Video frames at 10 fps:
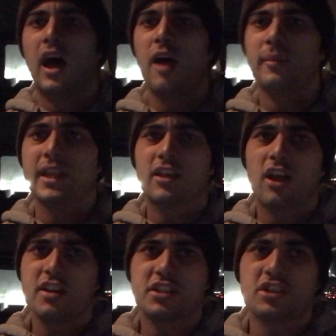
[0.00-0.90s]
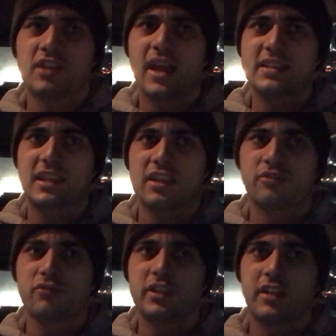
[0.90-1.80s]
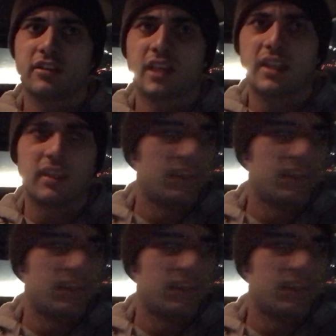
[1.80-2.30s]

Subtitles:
how many cars do you guys get through here that